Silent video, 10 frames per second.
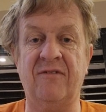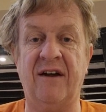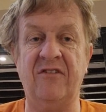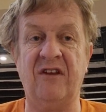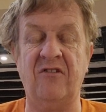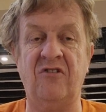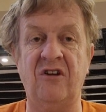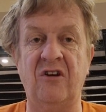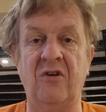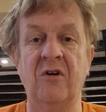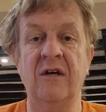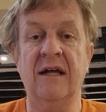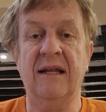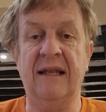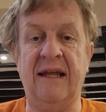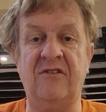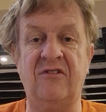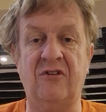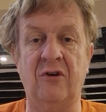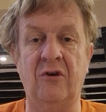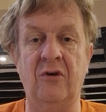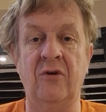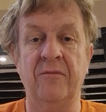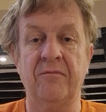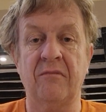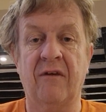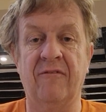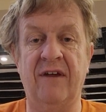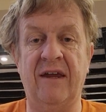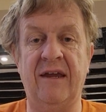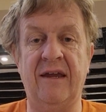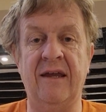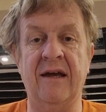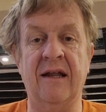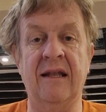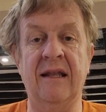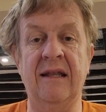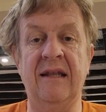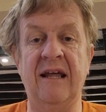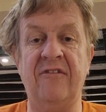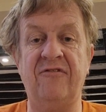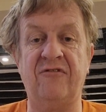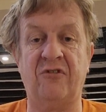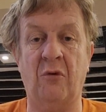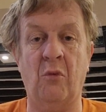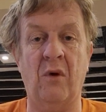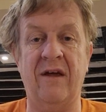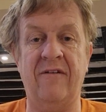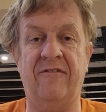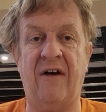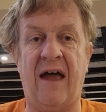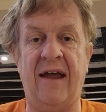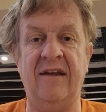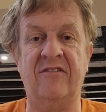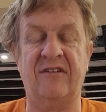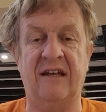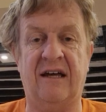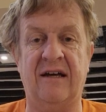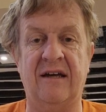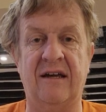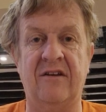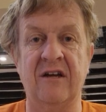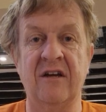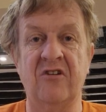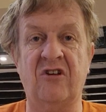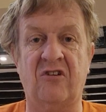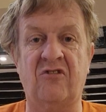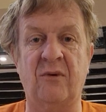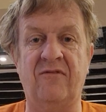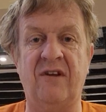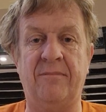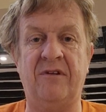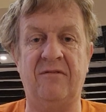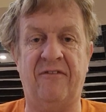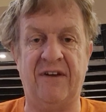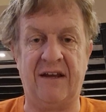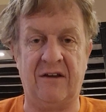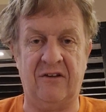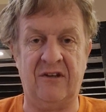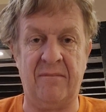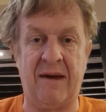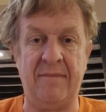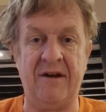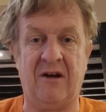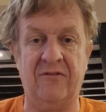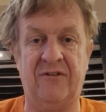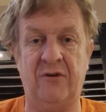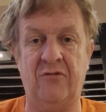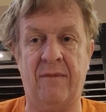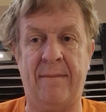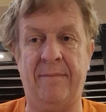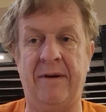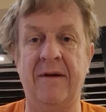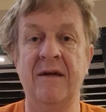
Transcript: I said to you, let's do the lift with a slide, touch with tips of the fingers, that might be hard for you to remember.